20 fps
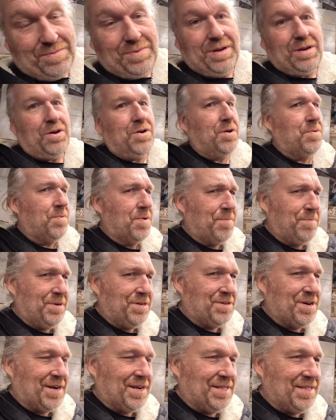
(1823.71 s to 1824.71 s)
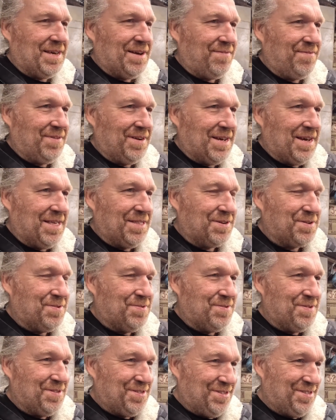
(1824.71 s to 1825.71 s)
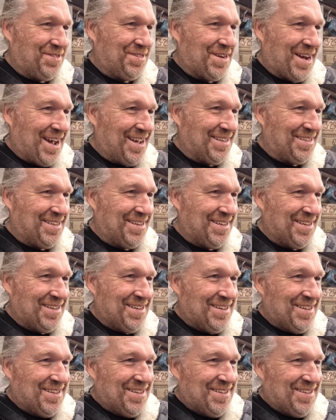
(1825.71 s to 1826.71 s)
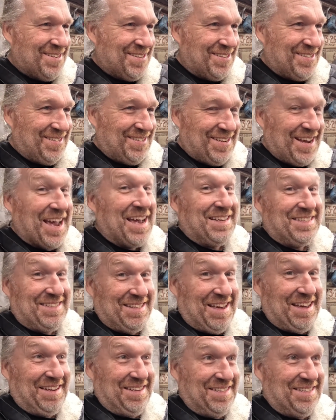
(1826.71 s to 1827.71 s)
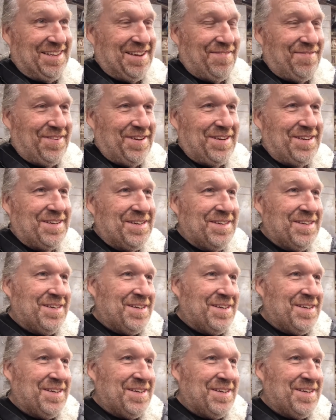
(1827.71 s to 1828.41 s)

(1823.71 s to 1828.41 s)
Well, I won't be dragging the anvil out of the corner just yet, because yes, that is heavy.